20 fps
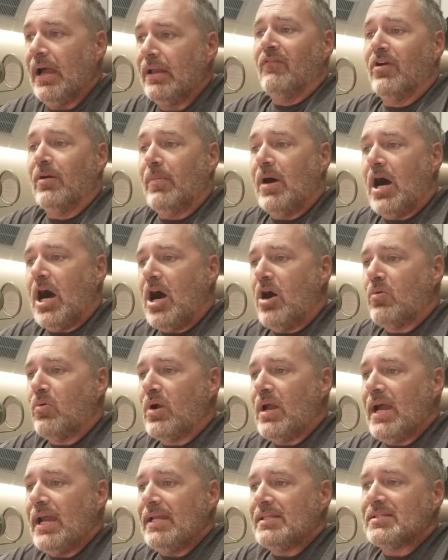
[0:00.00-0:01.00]
From all
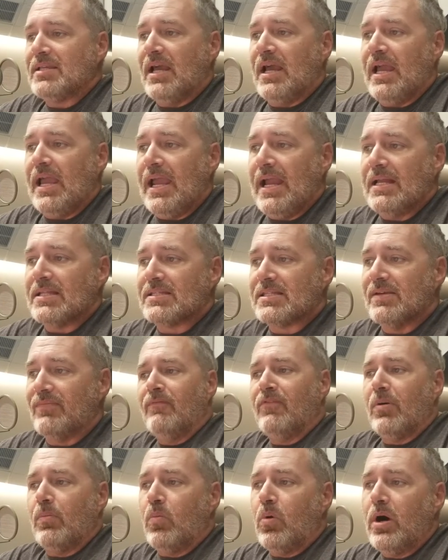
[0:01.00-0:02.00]
right to handsome,
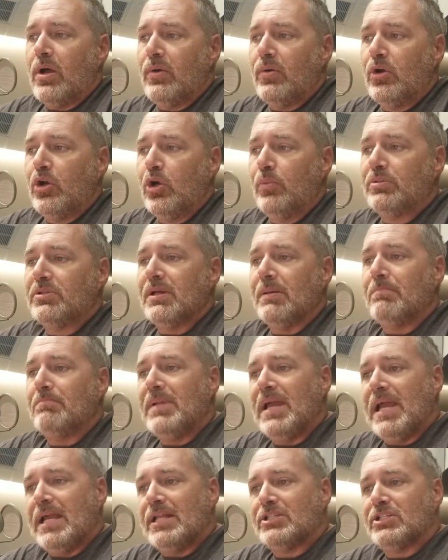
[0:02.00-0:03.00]
from one room to
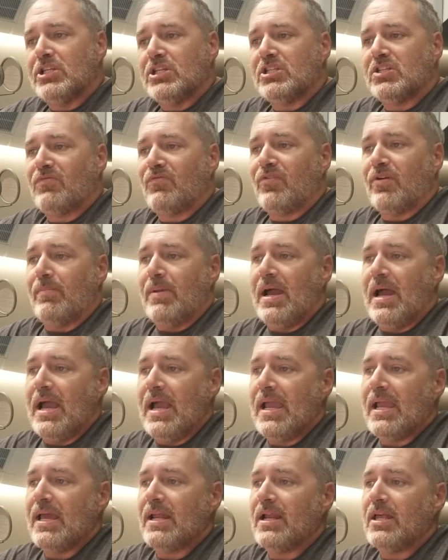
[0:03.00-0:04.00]
mansions, from
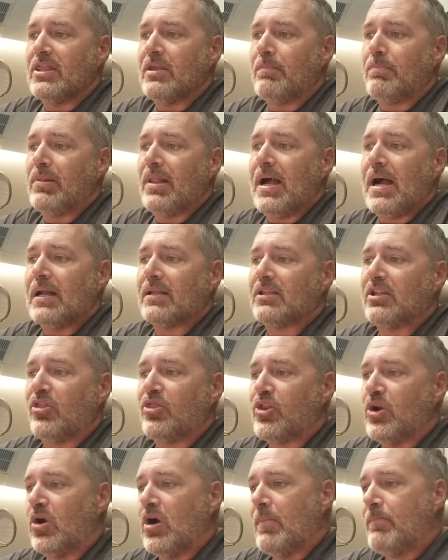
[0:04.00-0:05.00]
hanging on the block to
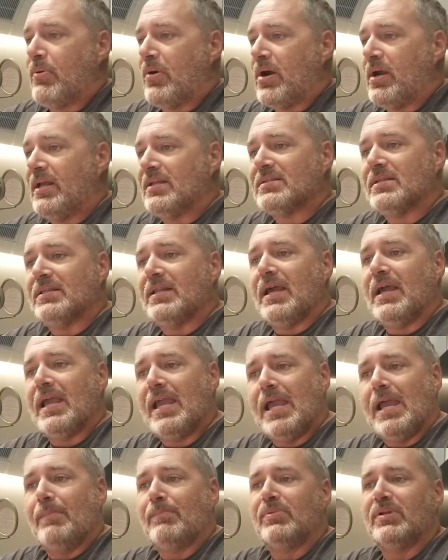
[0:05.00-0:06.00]
throwing parties in the
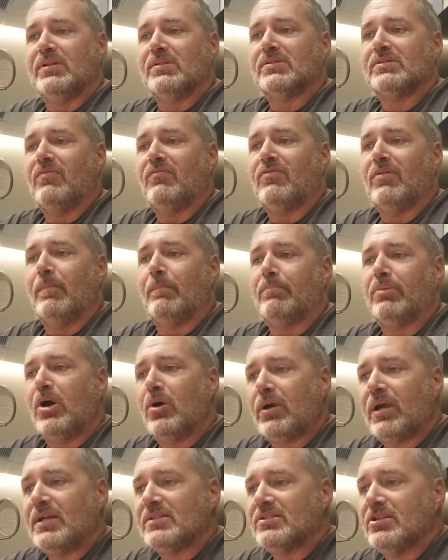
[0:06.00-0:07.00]
Hamptons, from
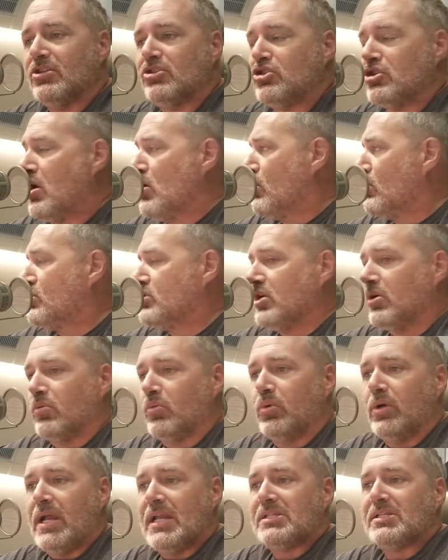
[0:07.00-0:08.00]
broke as a joke to
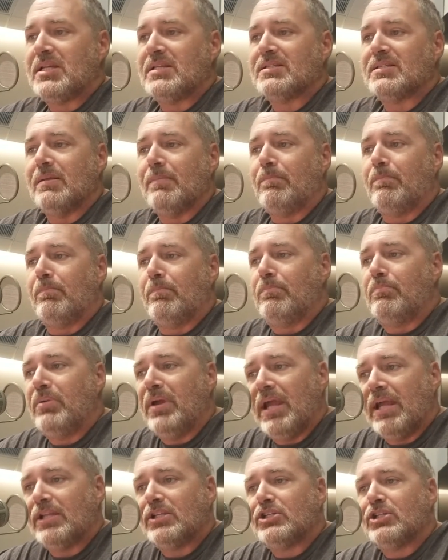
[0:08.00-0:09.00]
rich as a
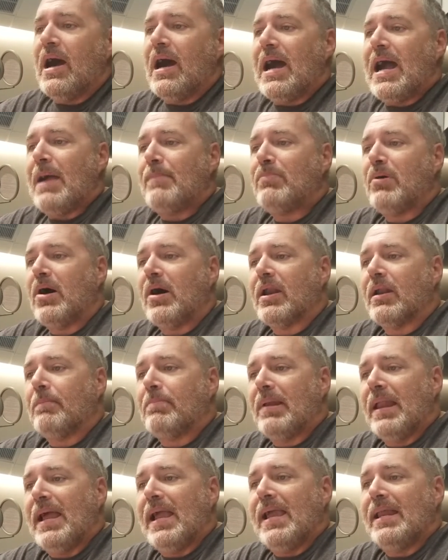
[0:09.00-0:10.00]
bitch. I bought a
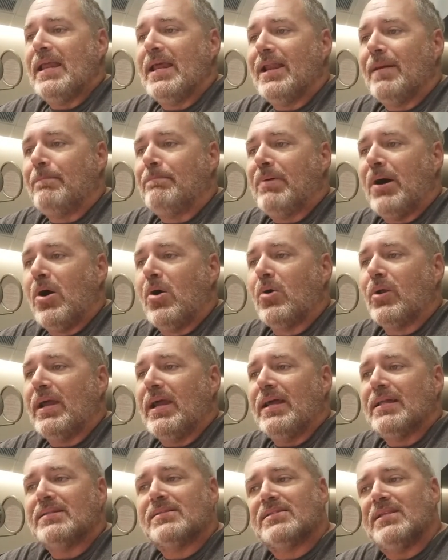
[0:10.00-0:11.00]
plane and a boat
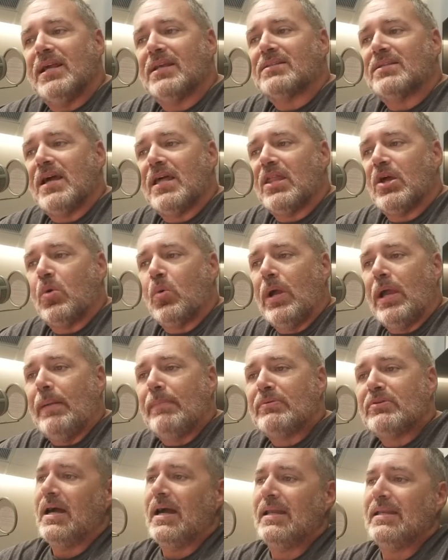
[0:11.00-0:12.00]
and six other
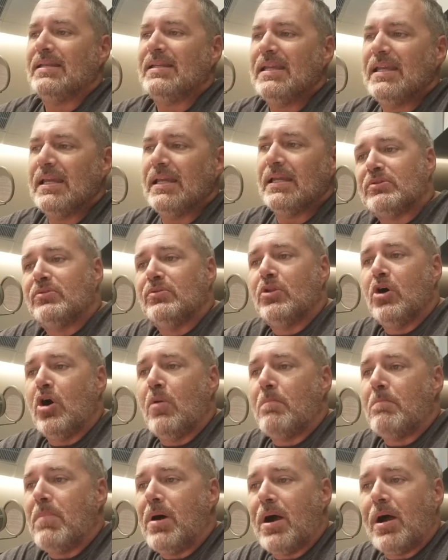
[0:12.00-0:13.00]
whips. I did.
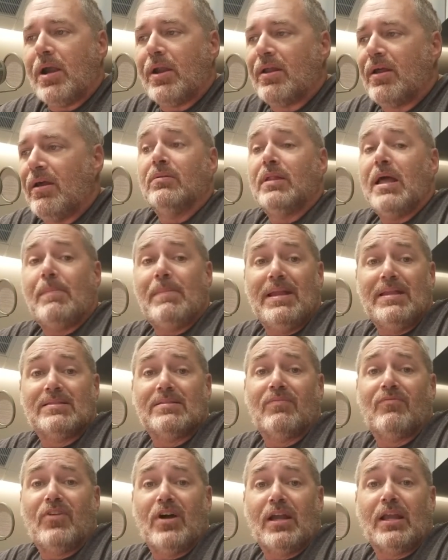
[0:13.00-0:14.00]
No MARTA, that
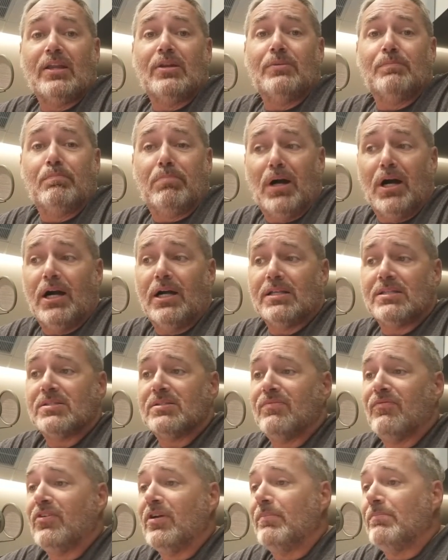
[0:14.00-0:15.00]
means a fucking
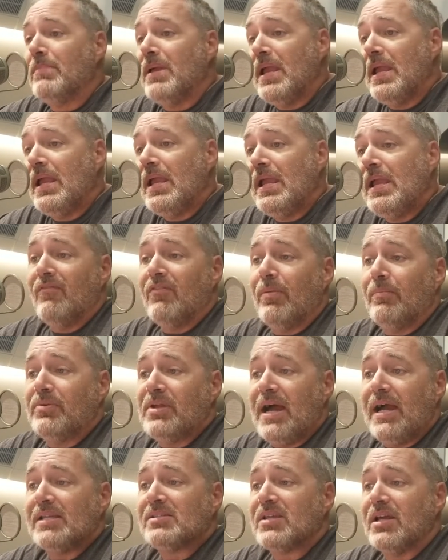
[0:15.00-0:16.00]
bus, for me. From
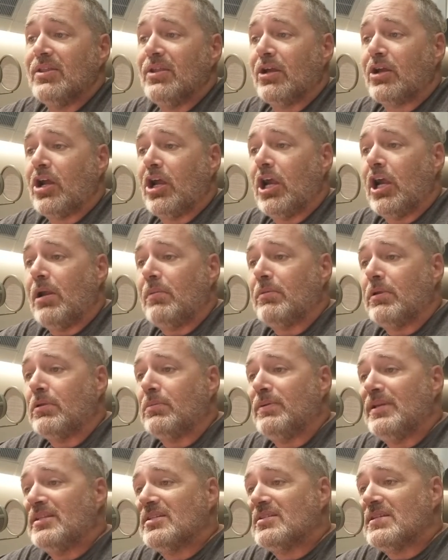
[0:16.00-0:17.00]
dice on the curb
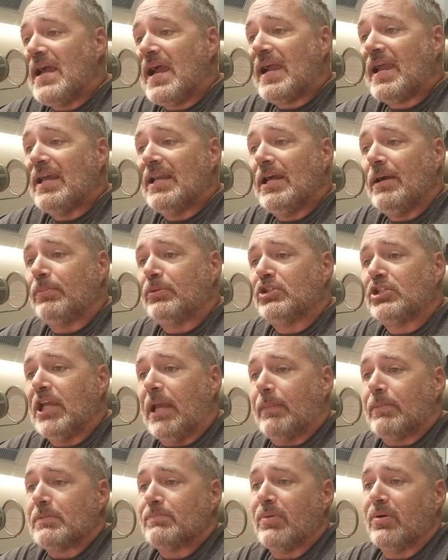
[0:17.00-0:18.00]
to be stacking up
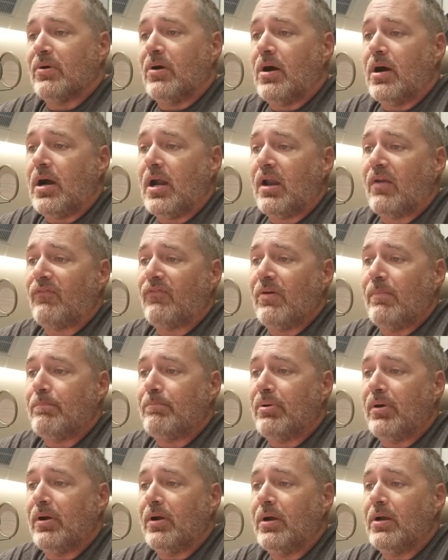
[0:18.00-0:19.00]
chips, but harder
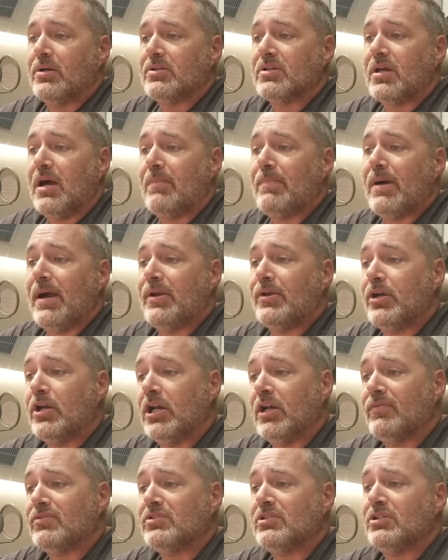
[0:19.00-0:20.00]
from birds on my
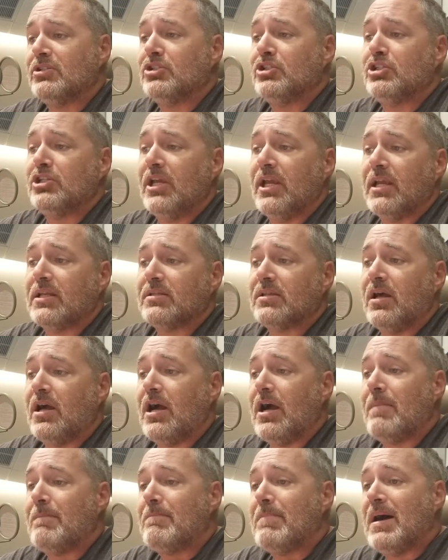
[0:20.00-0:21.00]
nerves to chicks
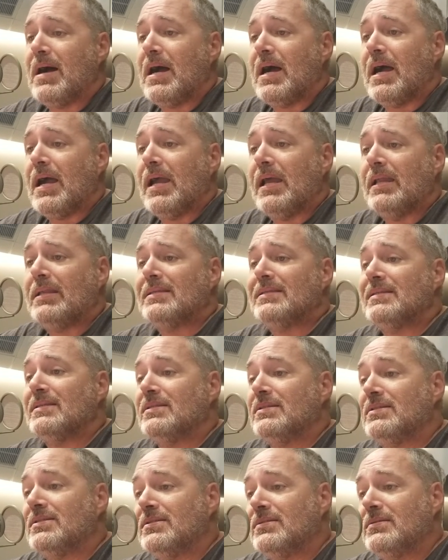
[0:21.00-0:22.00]
on my
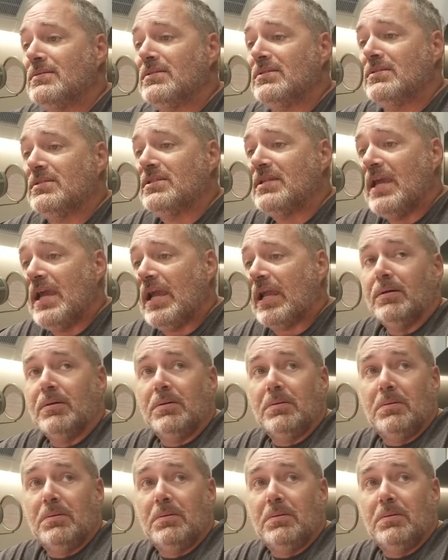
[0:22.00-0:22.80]
dick.